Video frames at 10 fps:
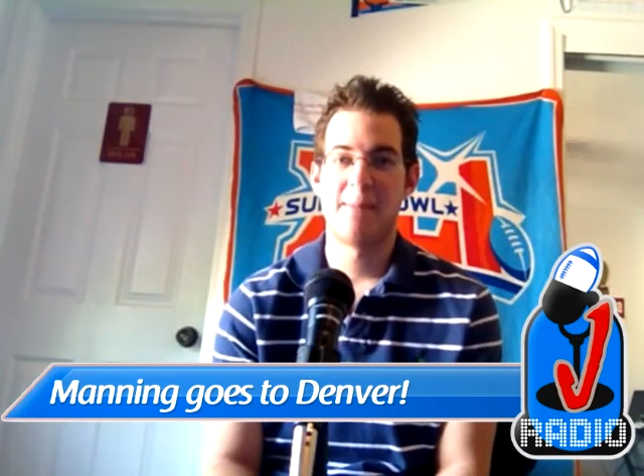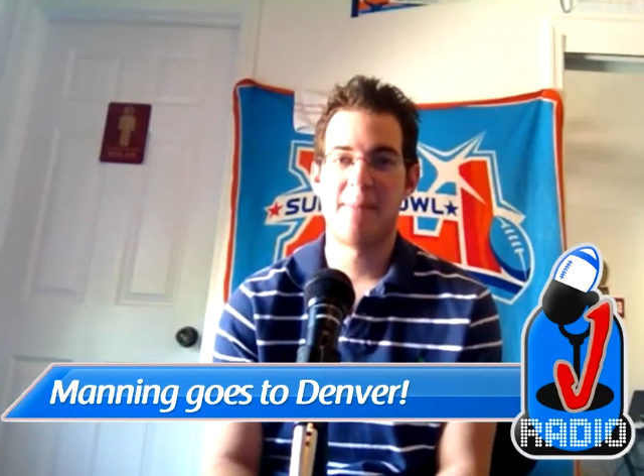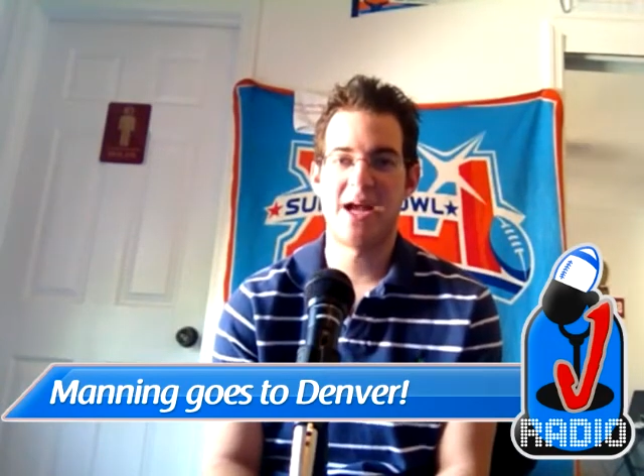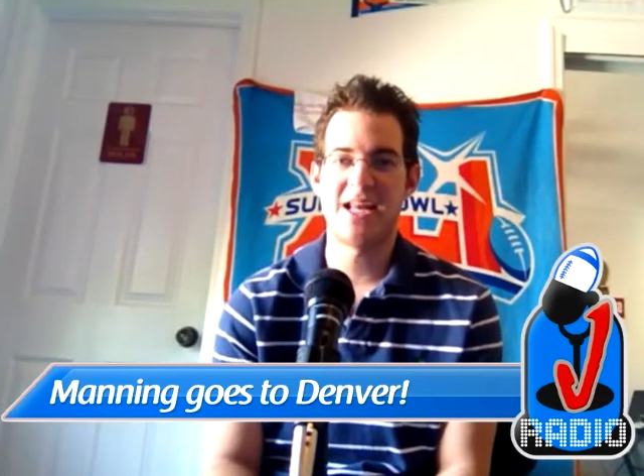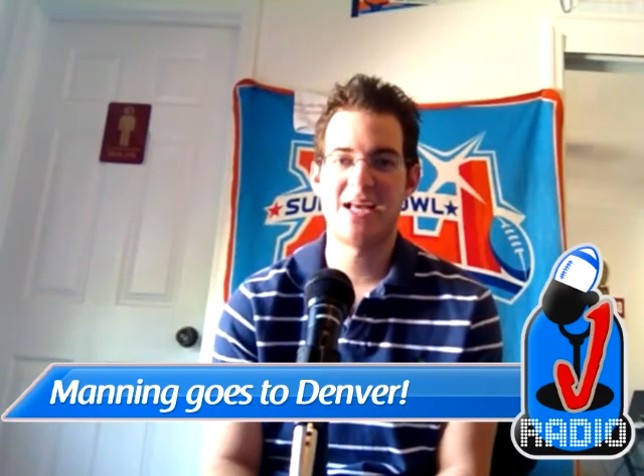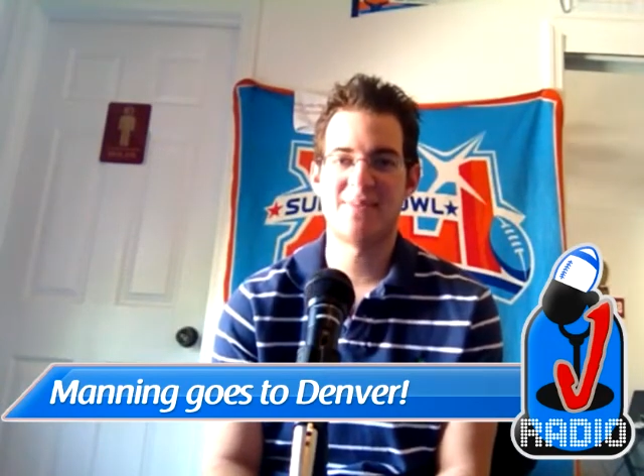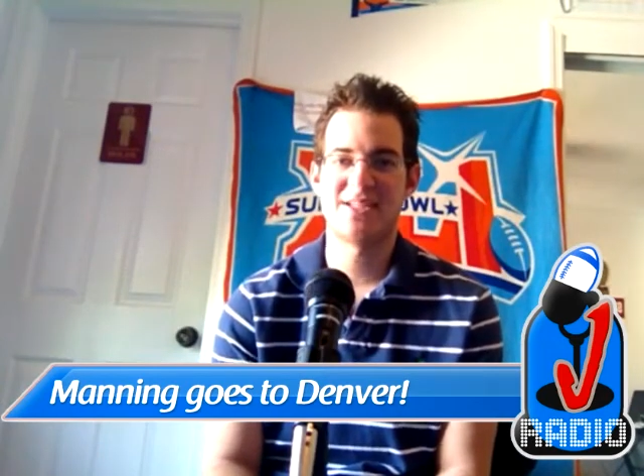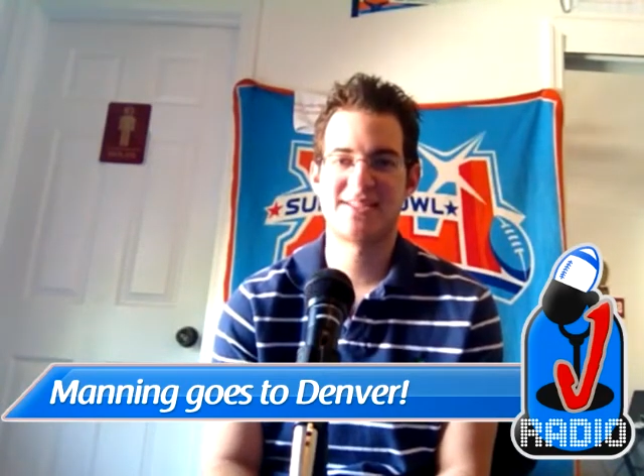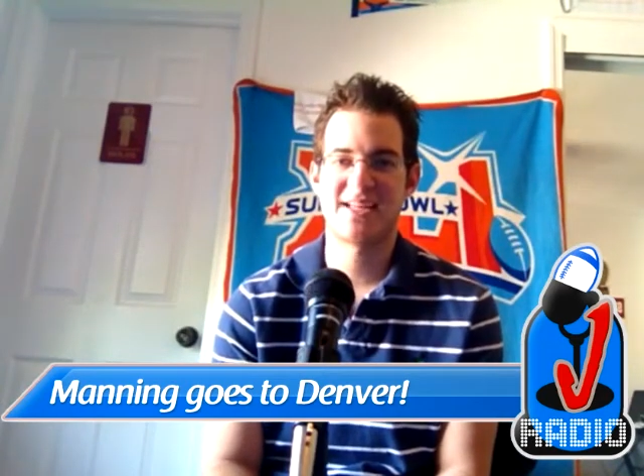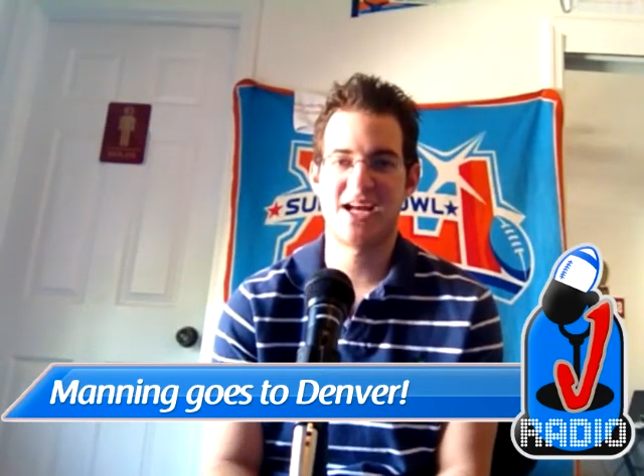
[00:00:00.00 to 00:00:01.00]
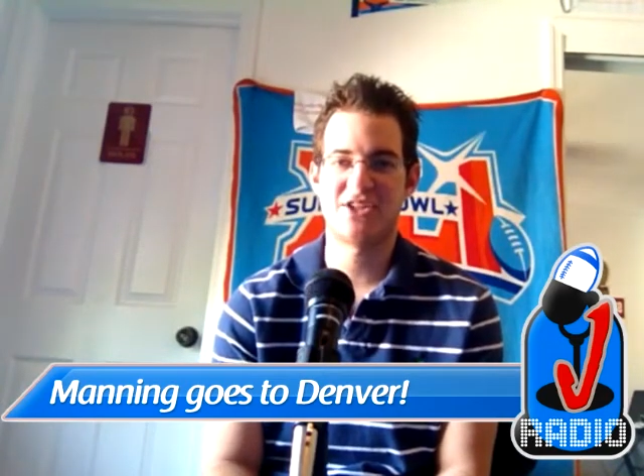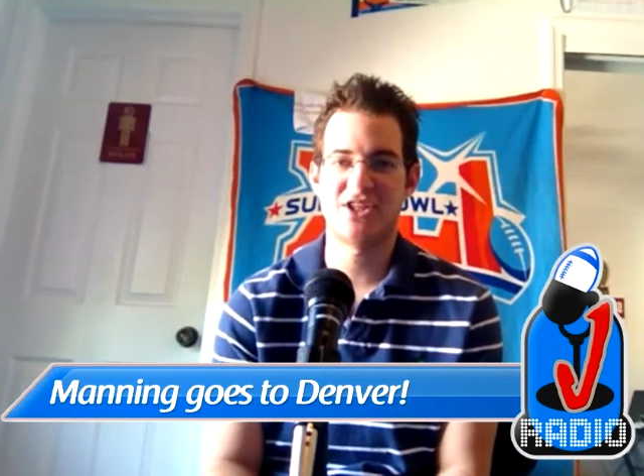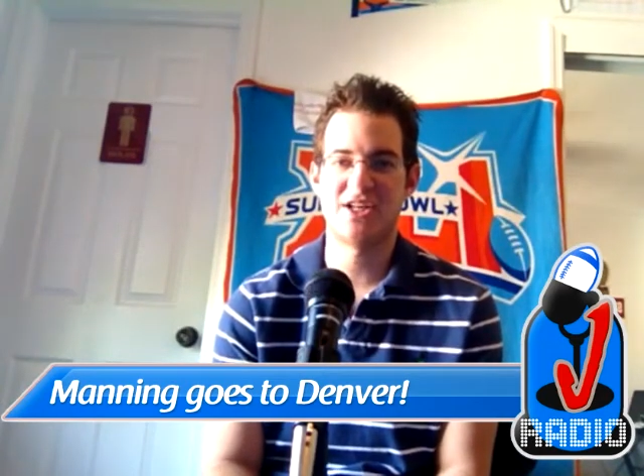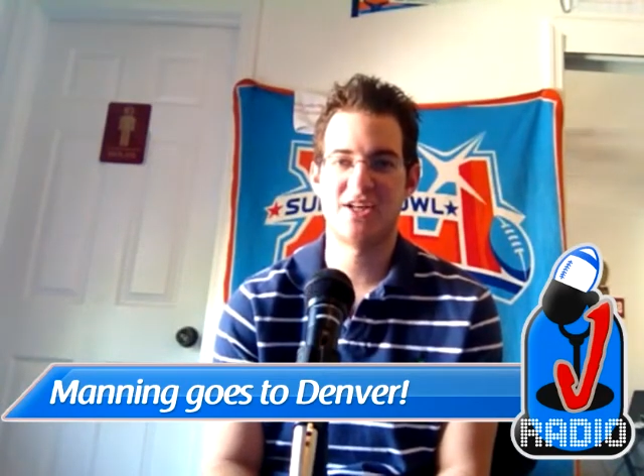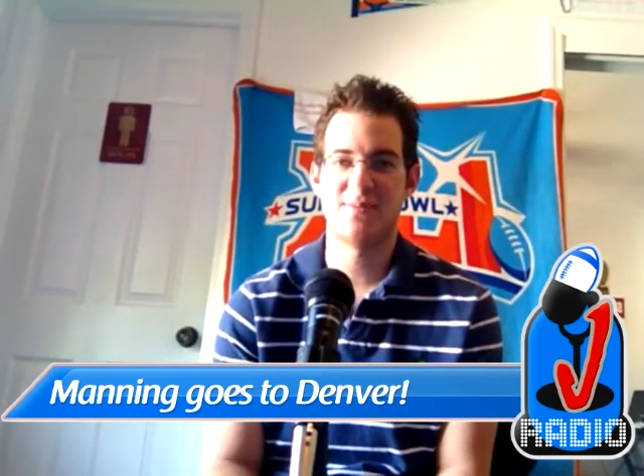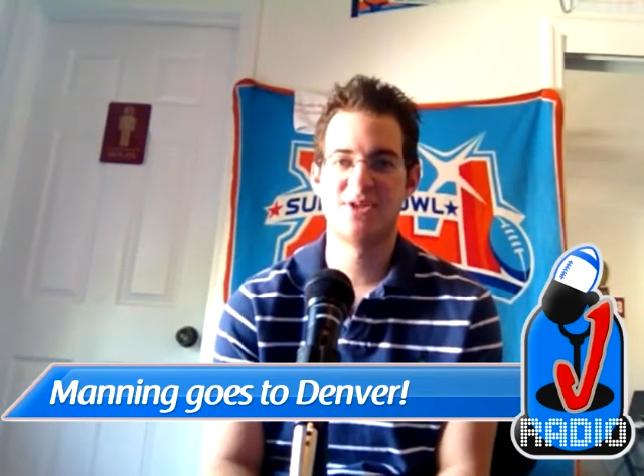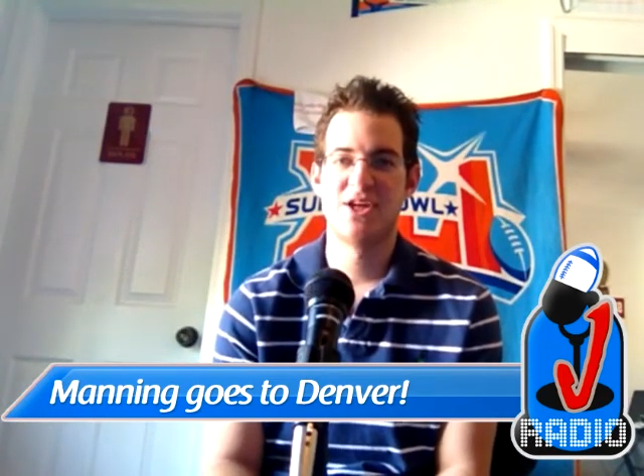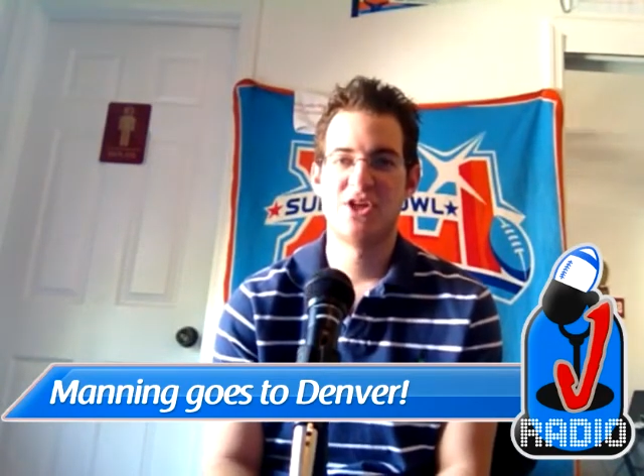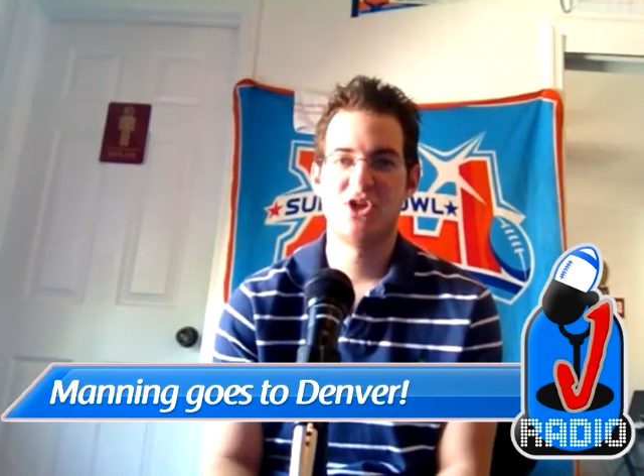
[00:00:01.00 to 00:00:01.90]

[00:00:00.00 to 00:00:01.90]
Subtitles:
My name is Scott Jacobs.